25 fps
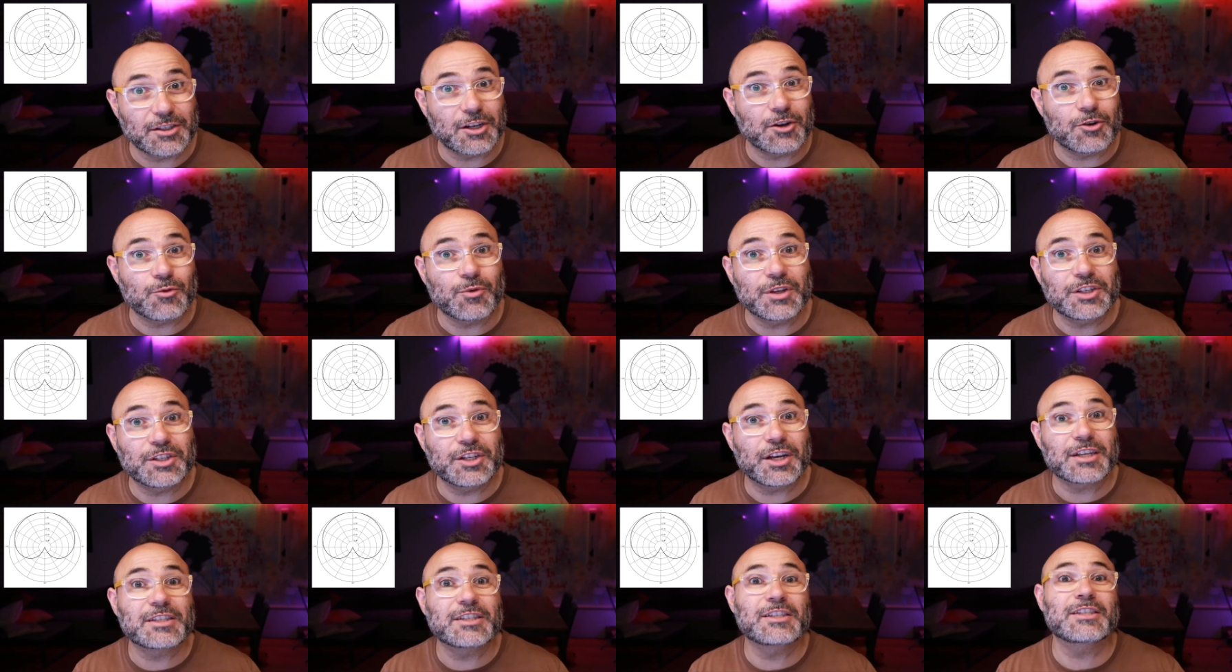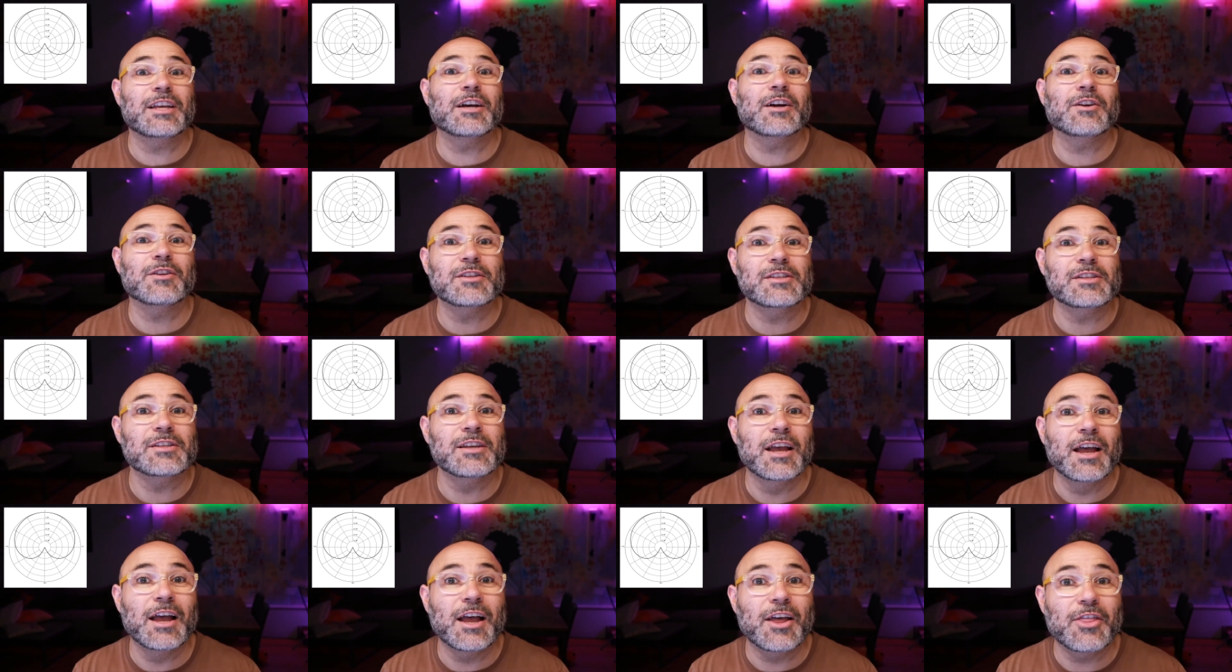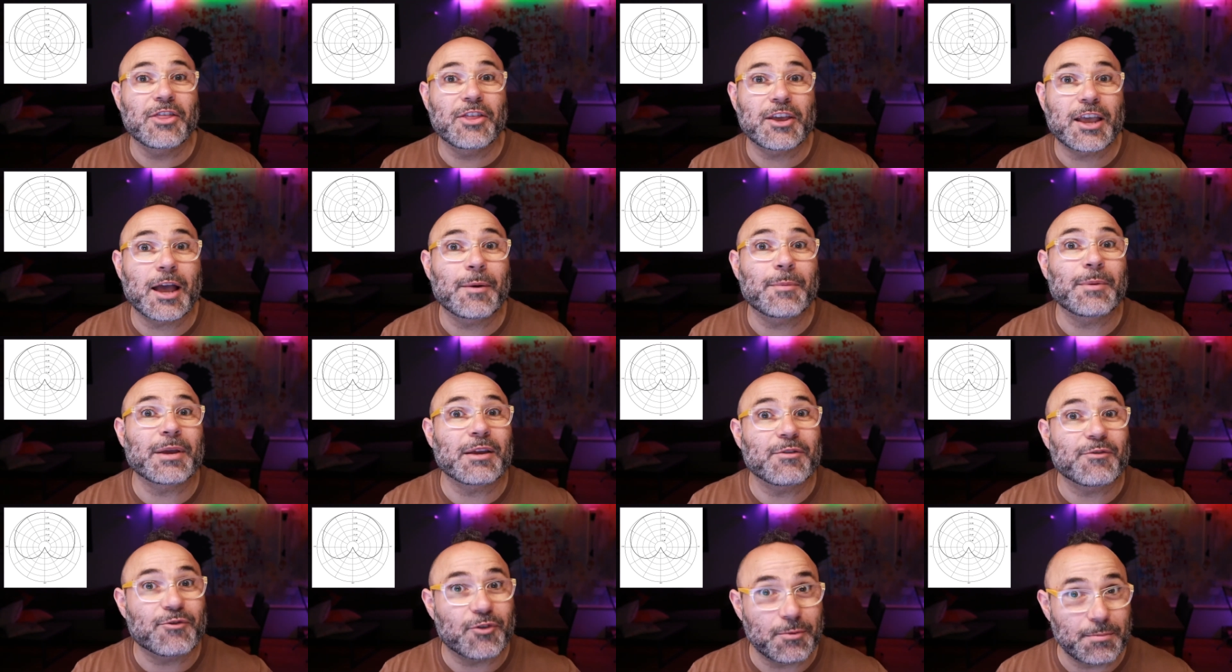It'll reject sounds that are
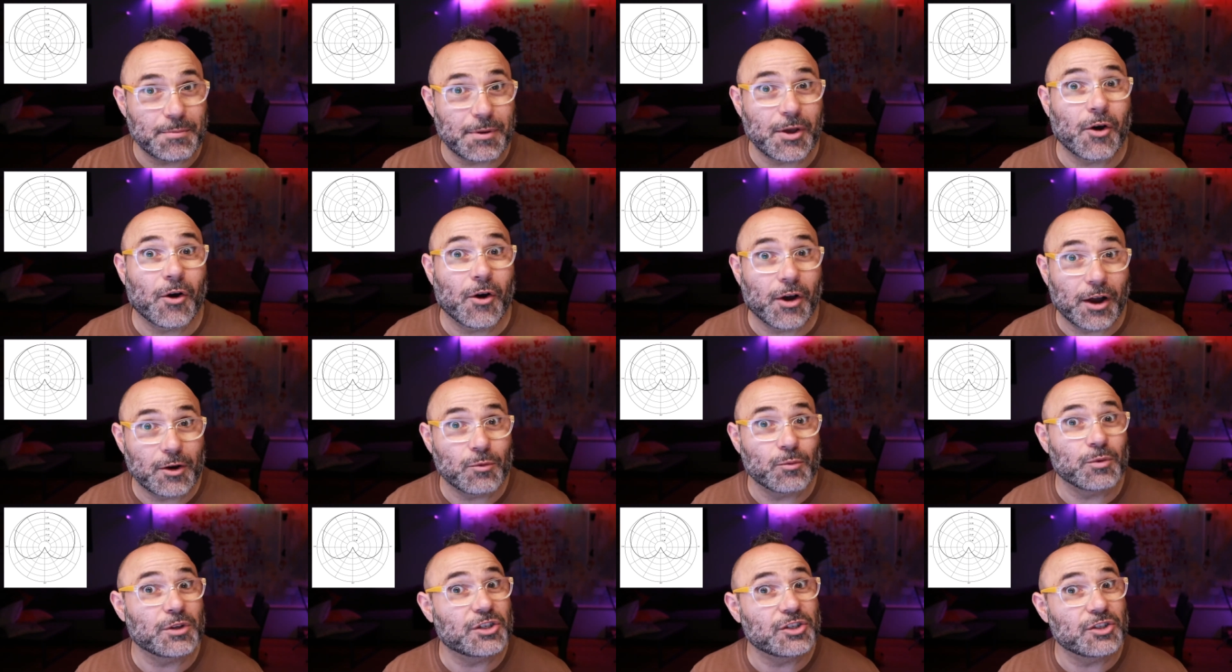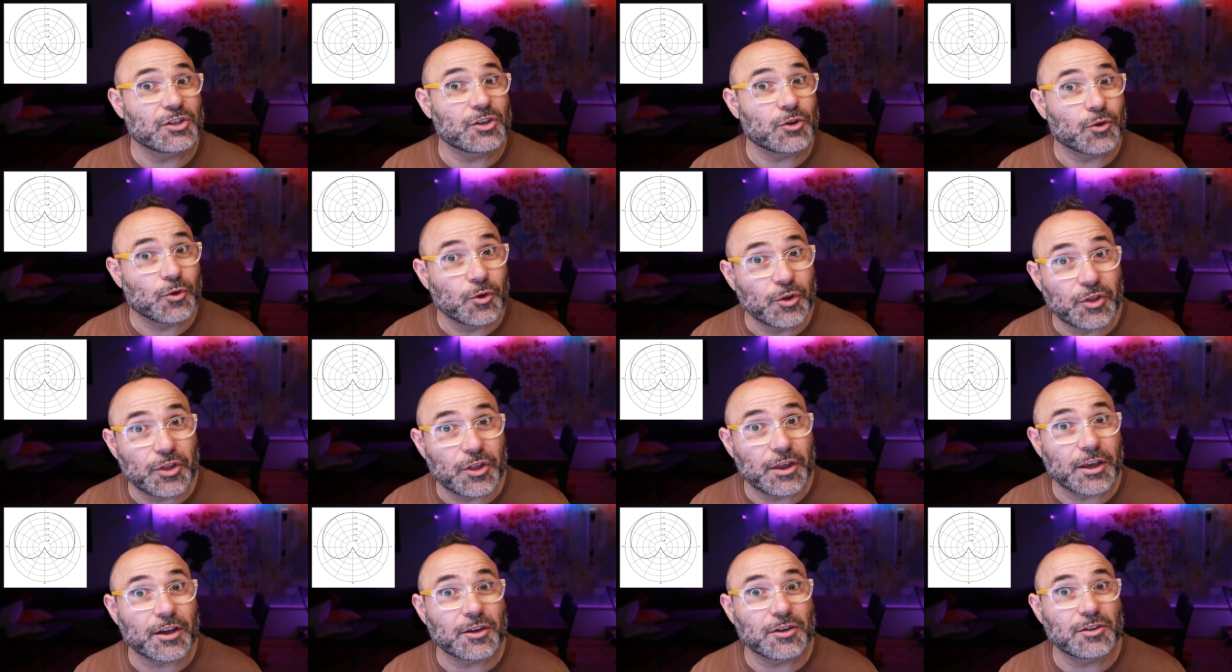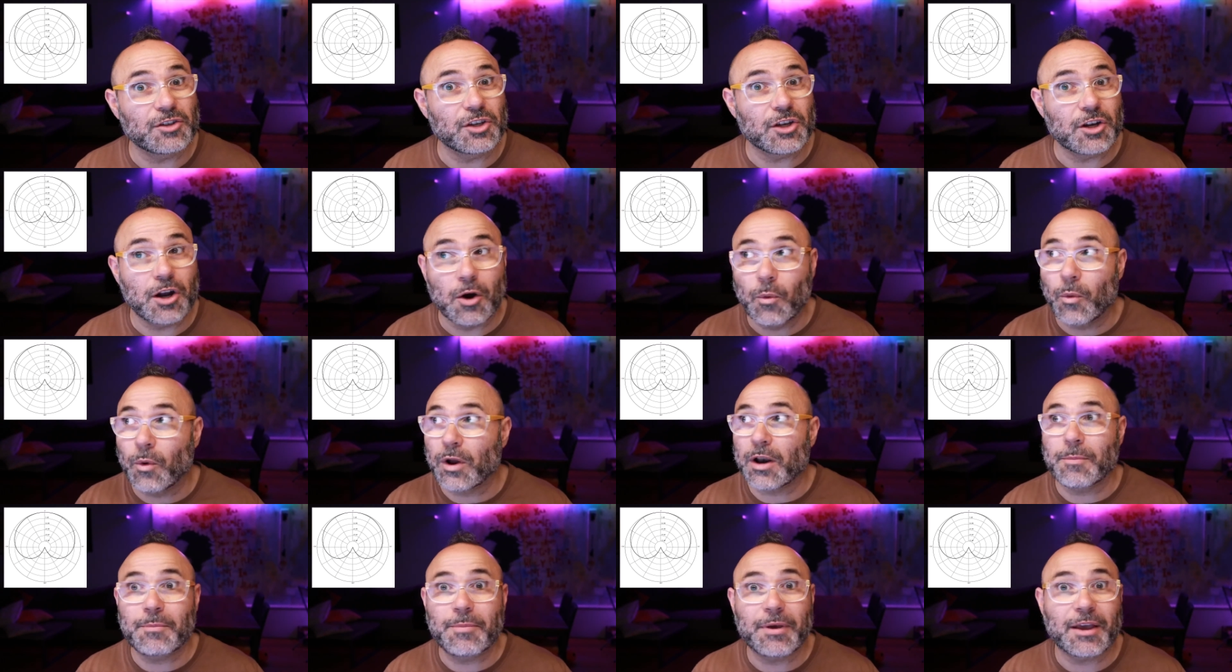coming in from behind, which is a good thing because you don't
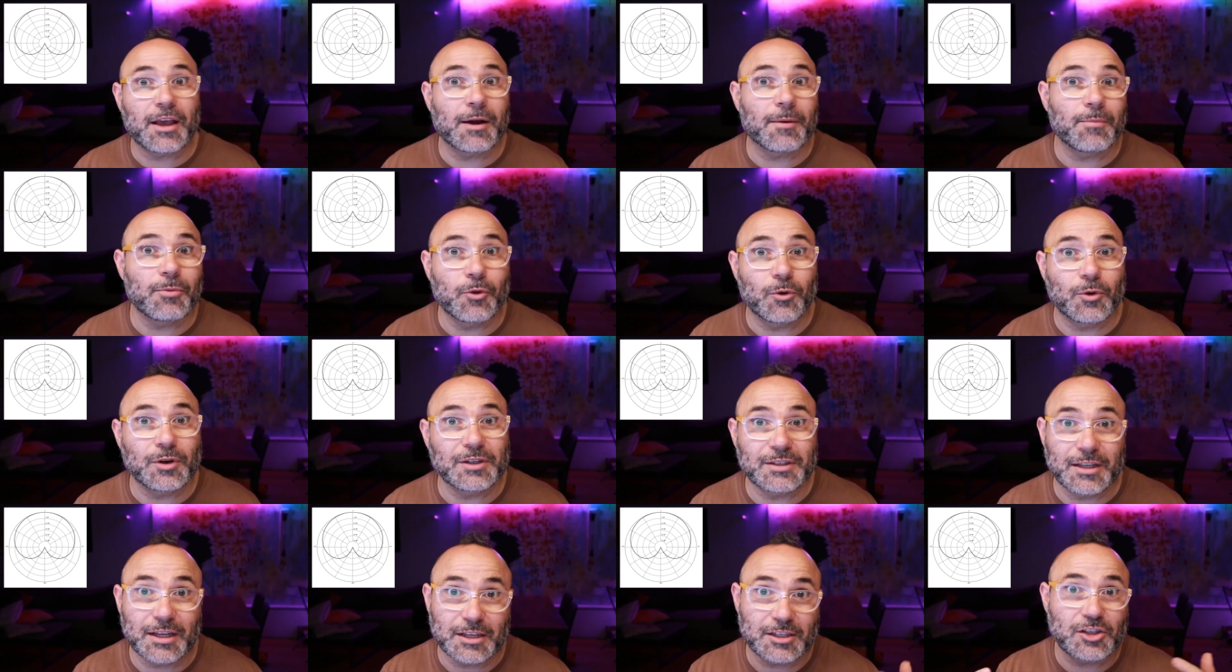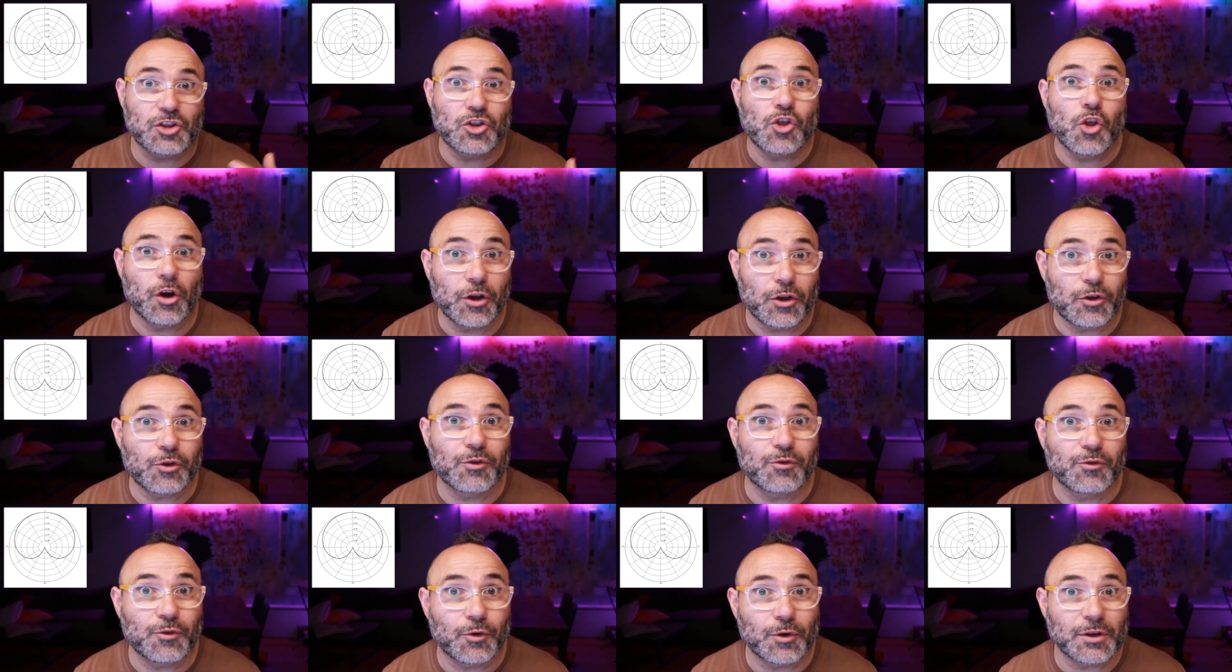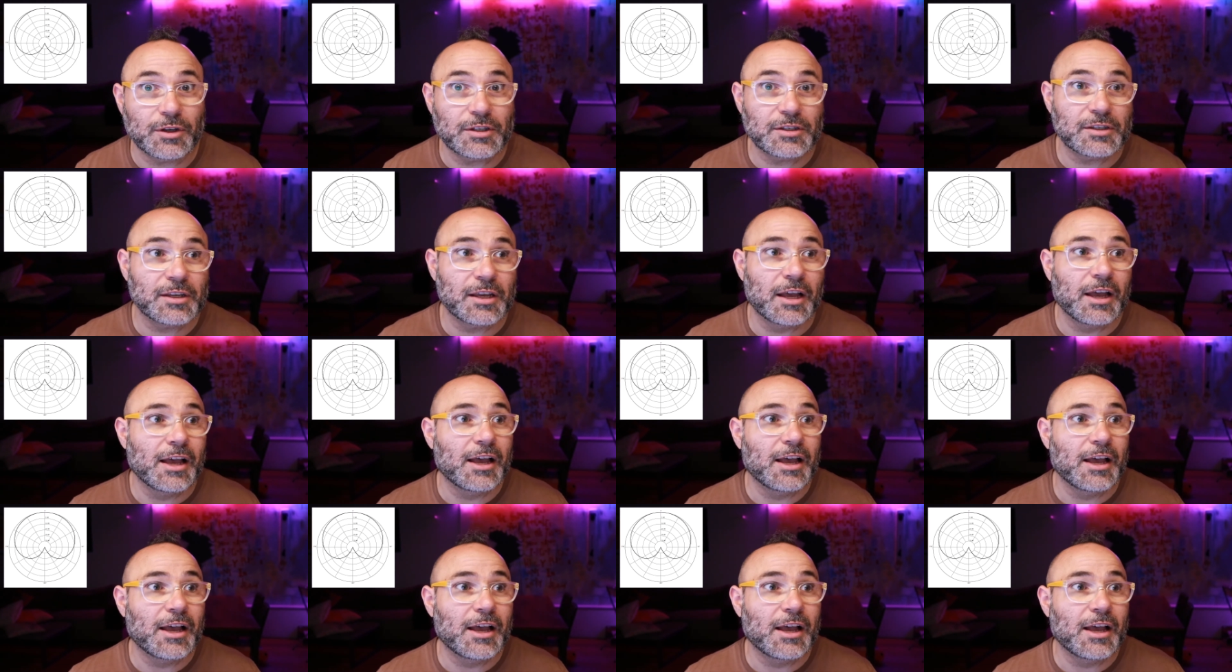want to pick up noise that's not your voice.